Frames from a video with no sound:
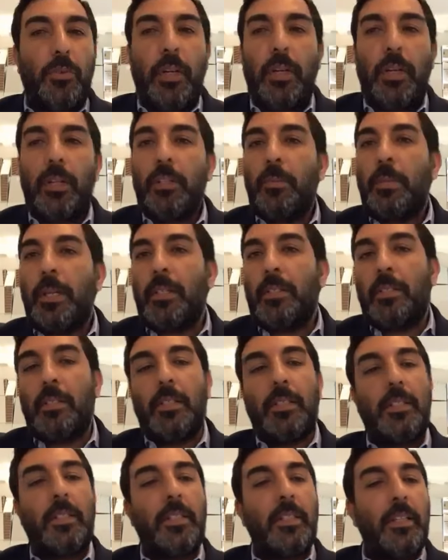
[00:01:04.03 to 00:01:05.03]
regular
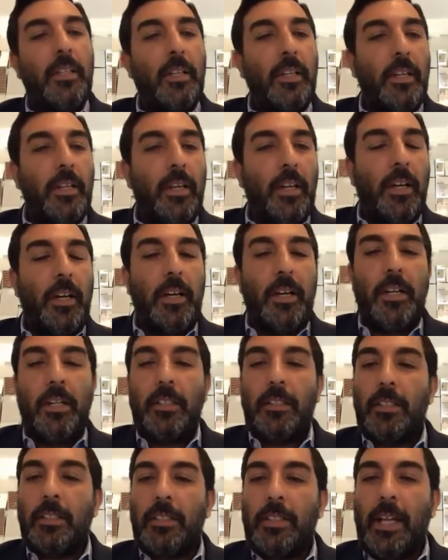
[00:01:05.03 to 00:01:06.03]
basis. Uh,
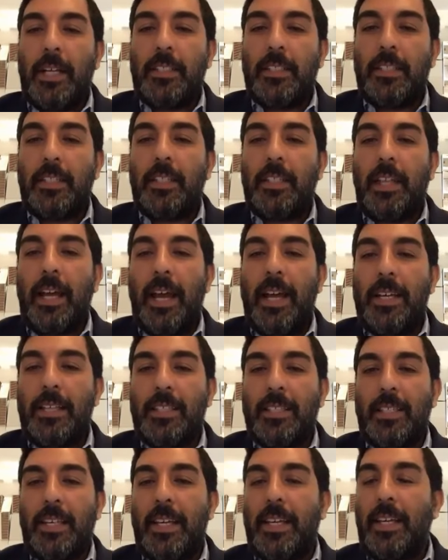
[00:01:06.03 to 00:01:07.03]
tonight's
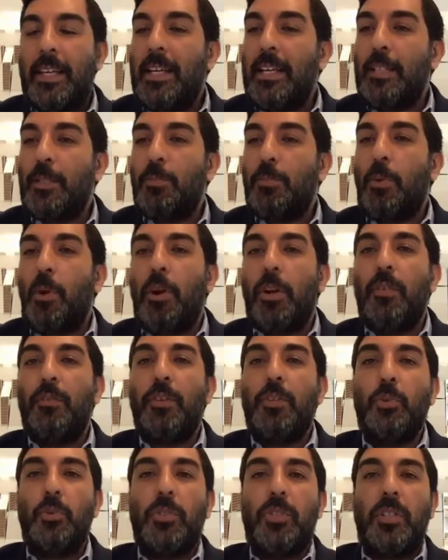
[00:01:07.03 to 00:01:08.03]
class is part of a
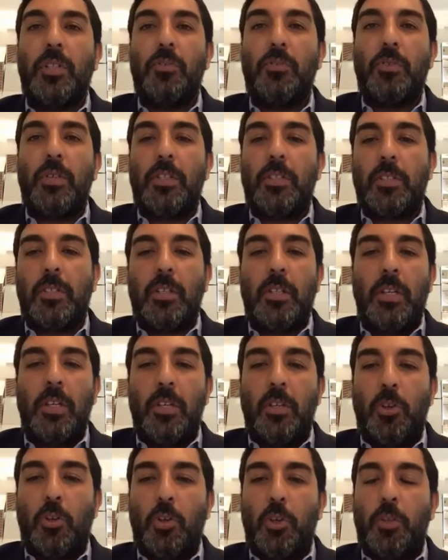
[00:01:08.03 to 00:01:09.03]
new series
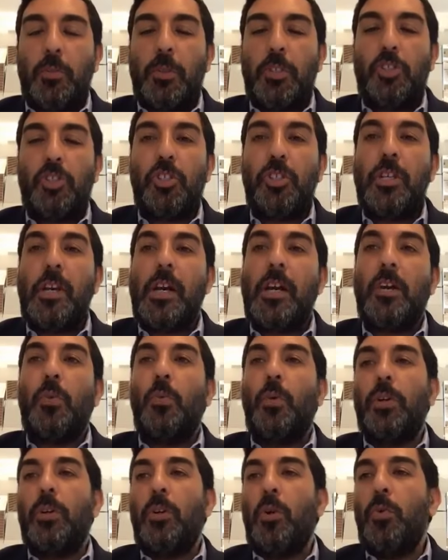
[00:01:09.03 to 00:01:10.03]
called Mashiach
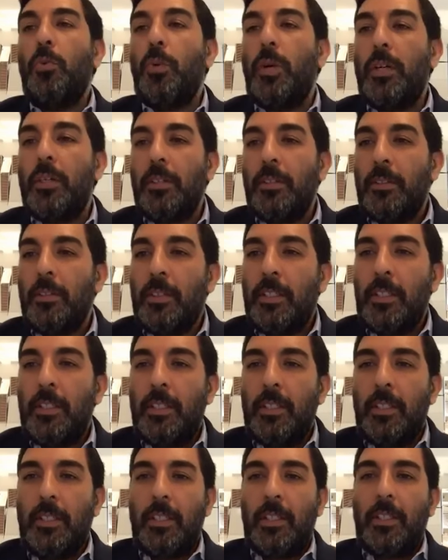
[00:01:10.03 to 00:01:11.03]
101,
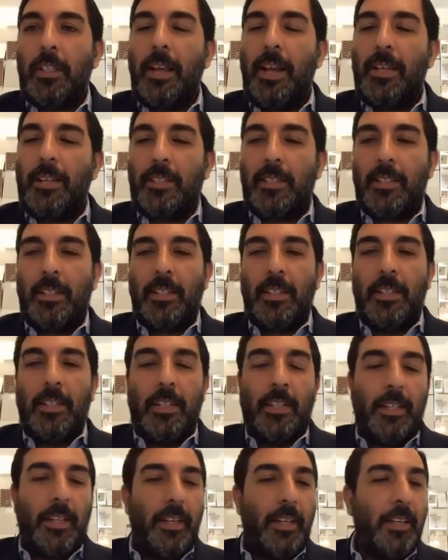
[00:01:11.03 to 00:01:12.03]
a nice
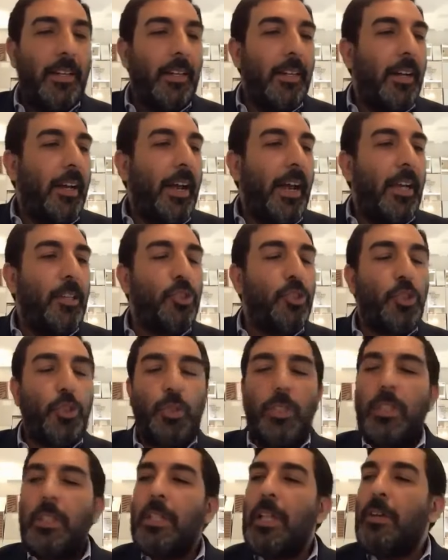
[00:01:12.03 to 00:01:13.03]
uh,
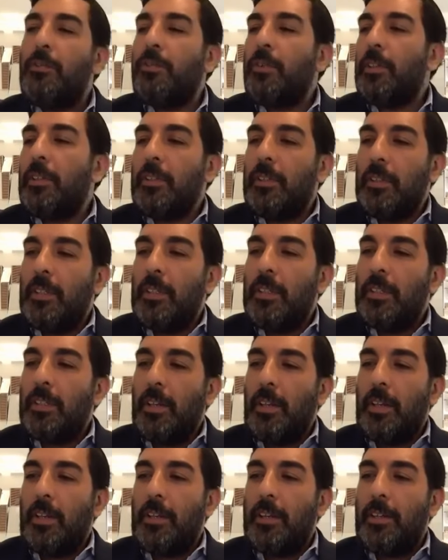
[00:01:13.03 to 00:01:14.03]
entry level
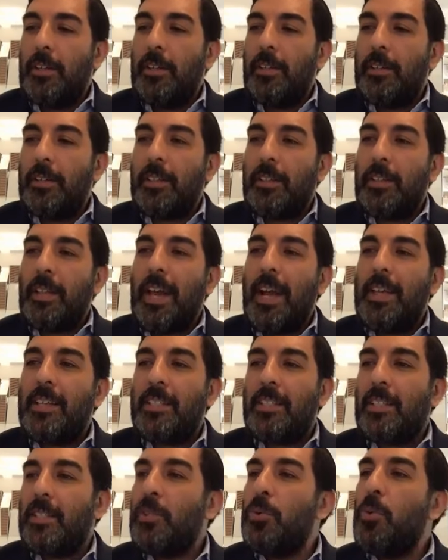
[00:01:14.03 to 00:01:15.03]
uh,
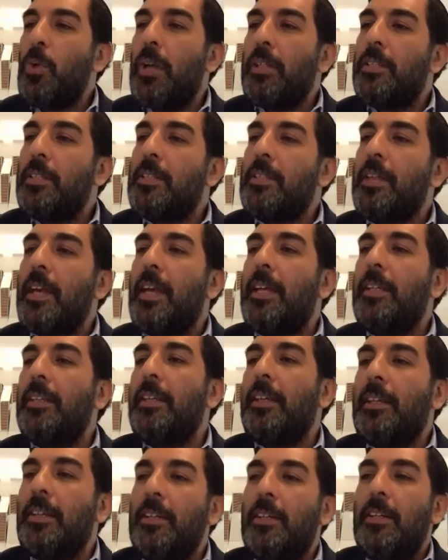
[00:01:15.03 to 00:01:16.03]
class to
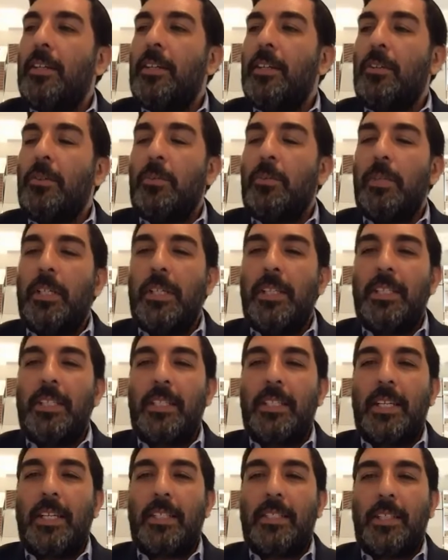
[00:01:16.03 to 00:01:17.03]
understanding what is
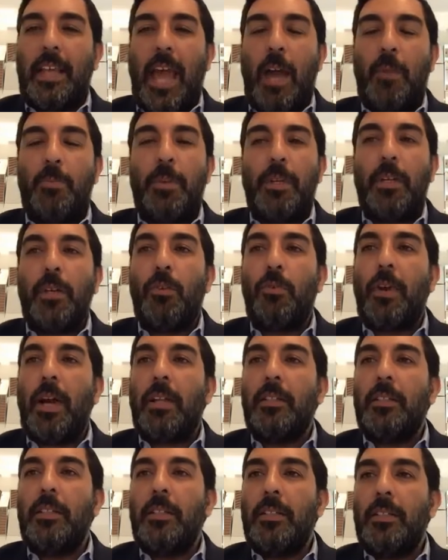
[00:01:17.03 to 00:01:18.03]
it that's happening
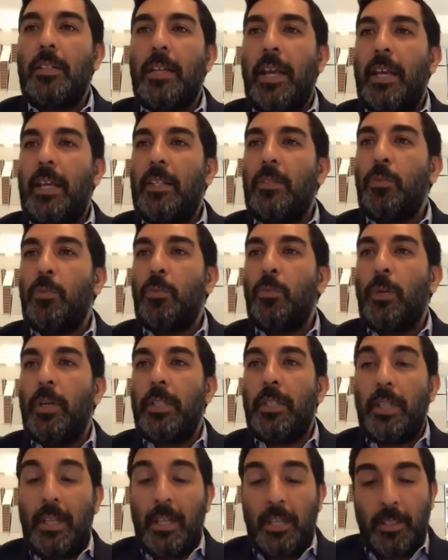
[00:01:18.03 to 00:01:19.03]
around us and
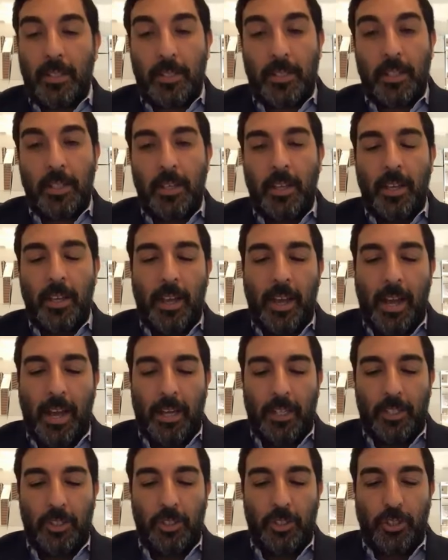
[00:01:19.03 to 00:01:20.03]
what is
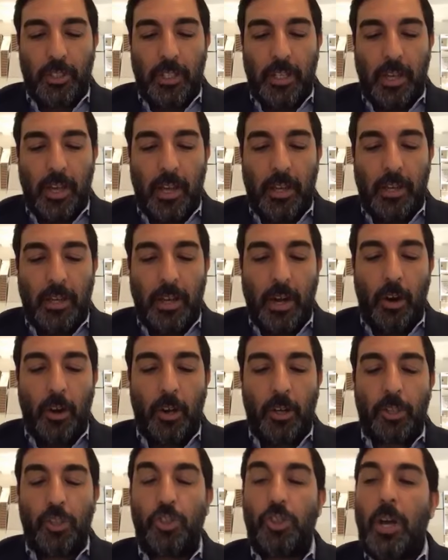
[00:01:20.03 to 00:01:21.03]
actually uh,
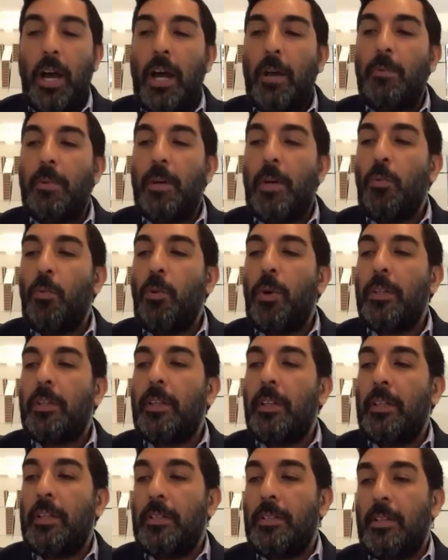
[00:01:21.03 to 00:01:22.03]
our job and what
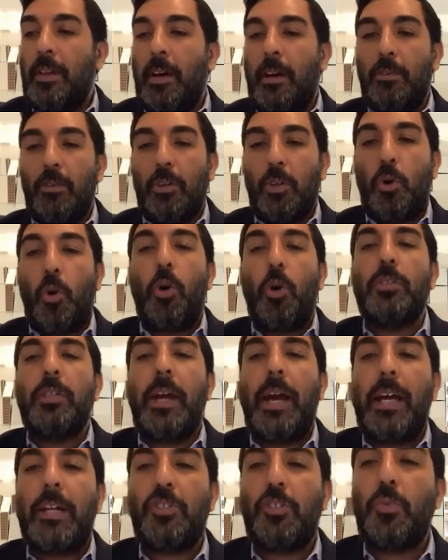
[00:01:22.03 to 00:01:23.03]
is our call to
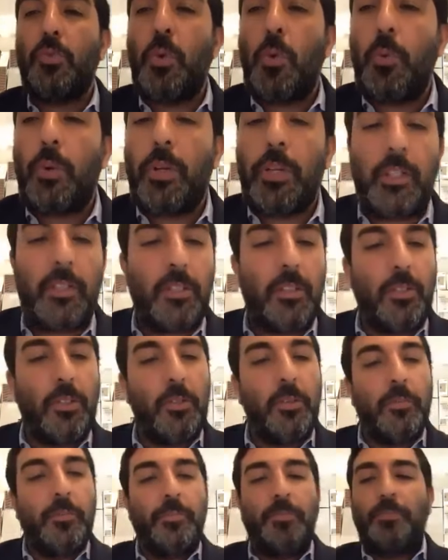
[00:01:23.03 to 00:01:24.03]
action, what we need to
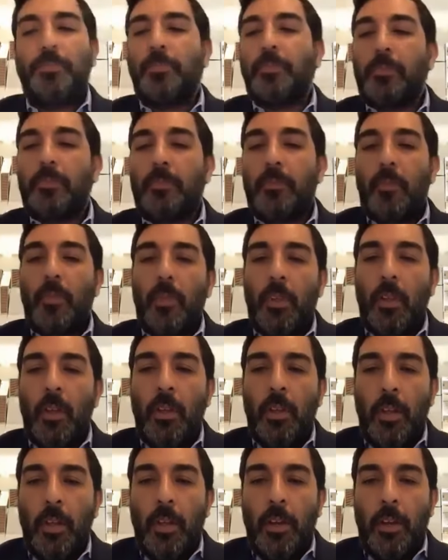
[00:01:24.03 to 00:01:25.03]
do.
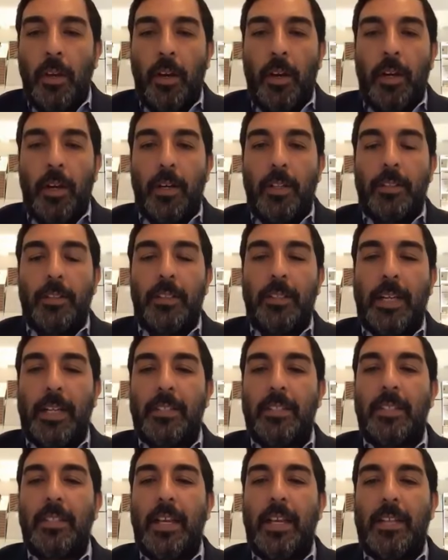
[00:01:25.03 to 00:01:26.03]
Uh,
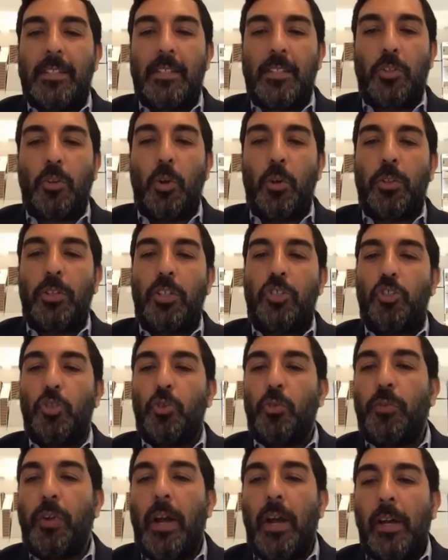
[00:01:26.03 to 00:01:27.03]
tonight's class is called
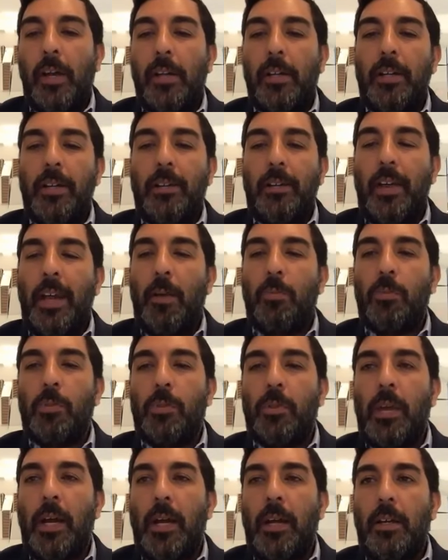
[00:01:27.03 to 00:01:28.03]
Teshuvah,
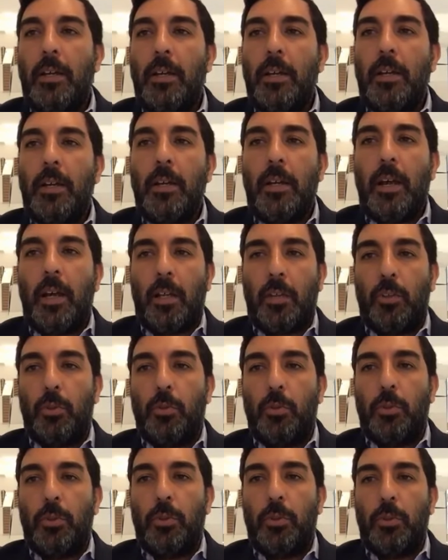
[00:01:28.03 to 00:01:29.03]
Emunah,
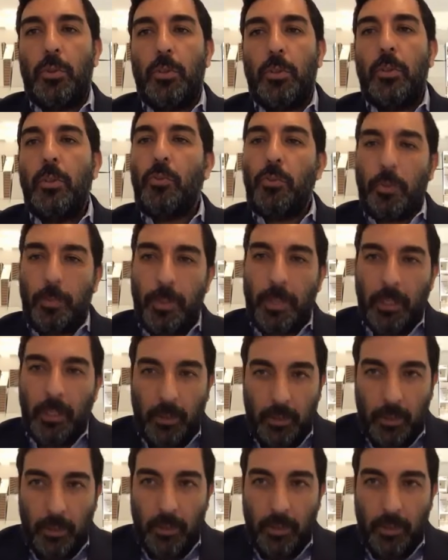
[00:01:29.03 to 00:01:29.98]
Achdut. Repeat.